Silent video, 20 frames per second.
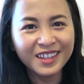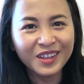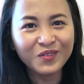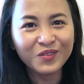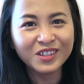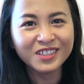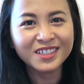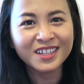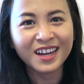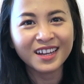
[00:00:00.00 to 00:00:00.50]
They
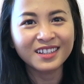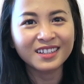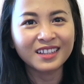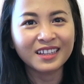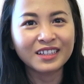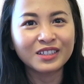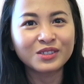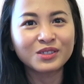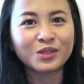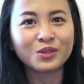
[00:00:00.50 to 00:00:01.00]
were kind of
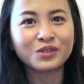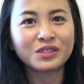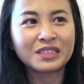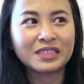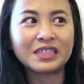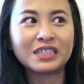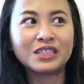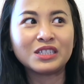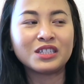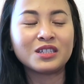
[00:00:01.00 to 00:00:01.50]
like so
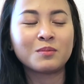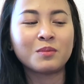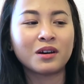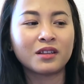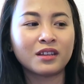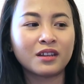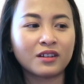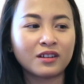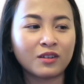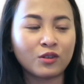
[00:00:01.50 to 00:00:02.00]
stingy
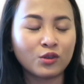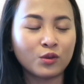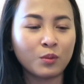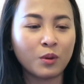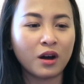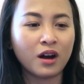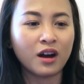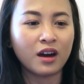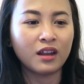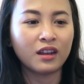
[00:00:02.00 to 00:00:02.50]
about their
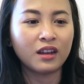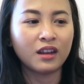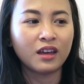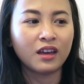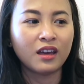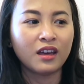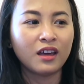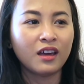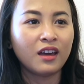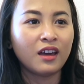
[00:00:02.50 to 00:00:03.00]
coupon,
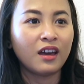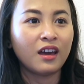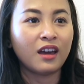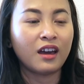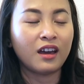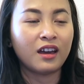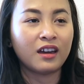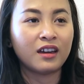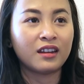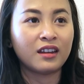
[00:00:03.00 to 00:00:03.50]

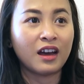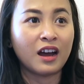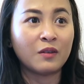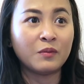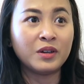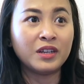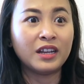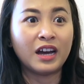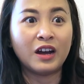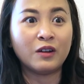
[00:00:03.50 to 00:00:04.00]
And I
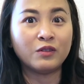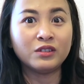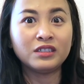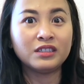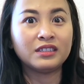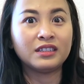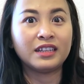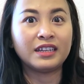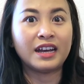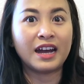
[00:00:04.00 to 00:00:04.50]
mean, I
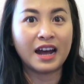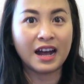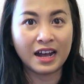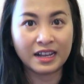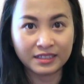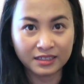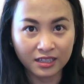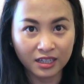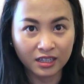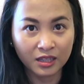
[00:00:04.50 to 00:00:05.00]
wasn't like
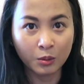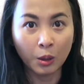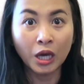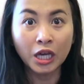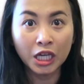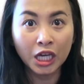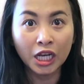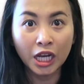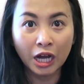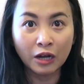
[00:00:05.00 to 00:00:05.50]
asking
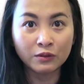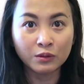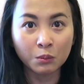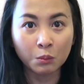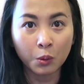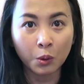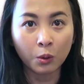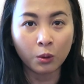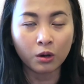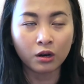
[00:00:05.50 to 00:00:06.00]
like, can I have
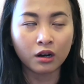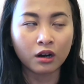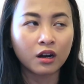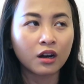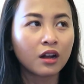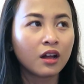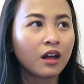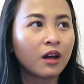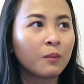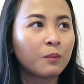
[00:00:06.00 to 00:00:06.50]
some more,
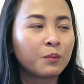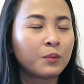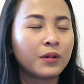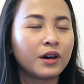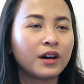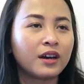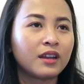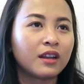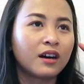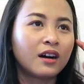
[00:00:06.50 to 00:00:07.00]

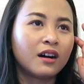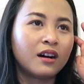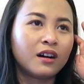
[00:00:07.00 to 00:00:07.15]
but